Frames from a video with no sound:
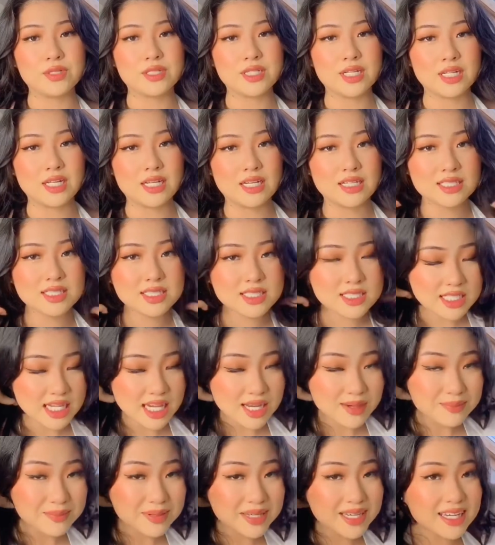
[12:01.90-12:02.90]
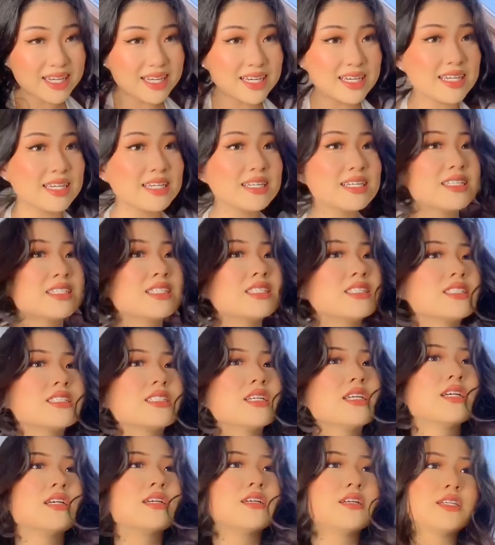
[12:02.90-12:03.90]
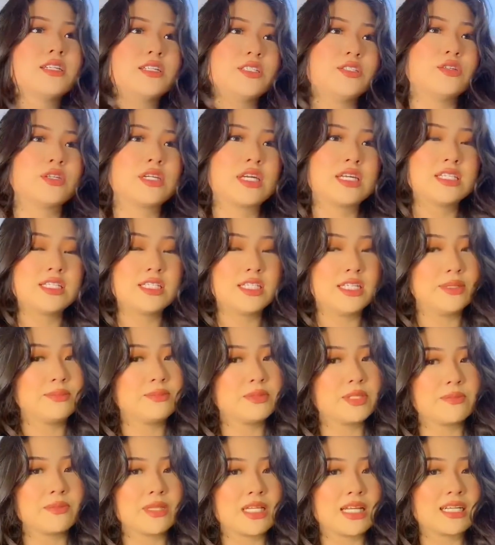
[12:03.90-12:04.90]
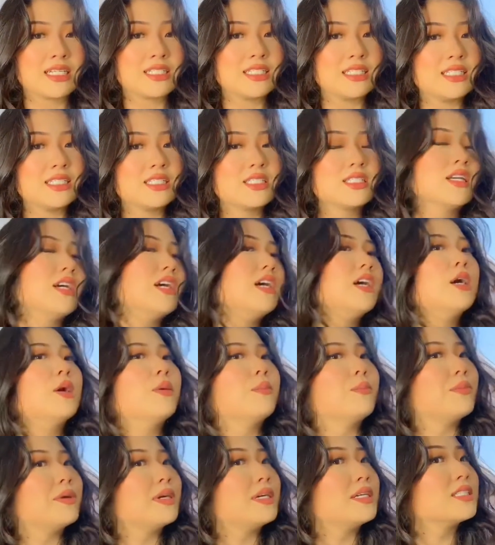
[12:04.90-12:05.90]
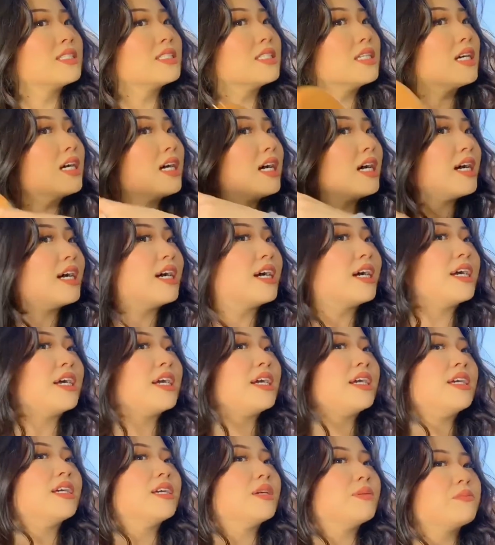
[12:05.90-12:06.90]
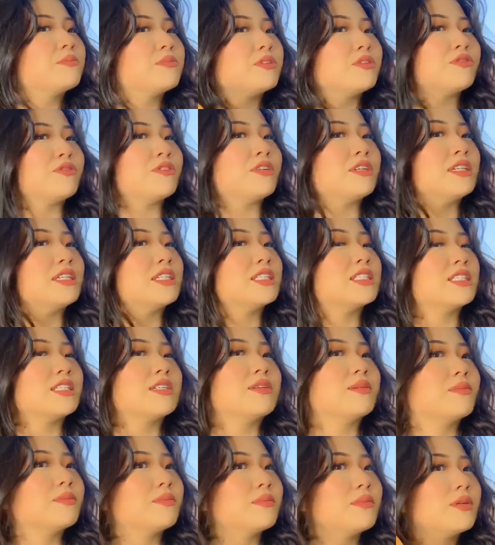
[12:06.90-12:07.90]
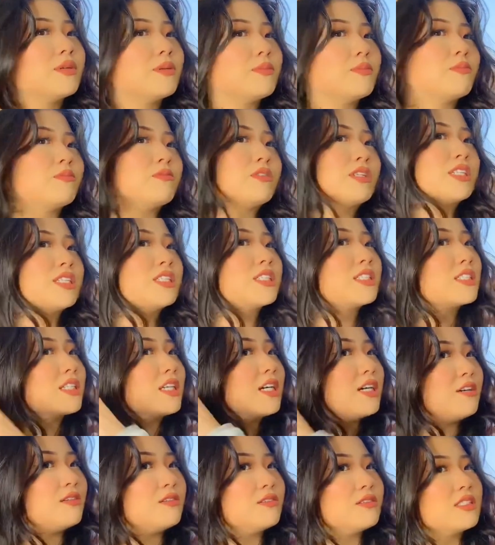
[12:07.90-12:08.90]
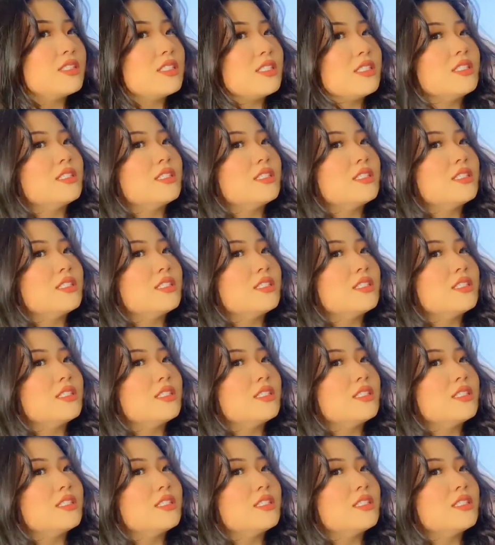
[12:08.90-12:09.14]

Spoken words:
last step is, you can keep them like this, but I prefer them washed out.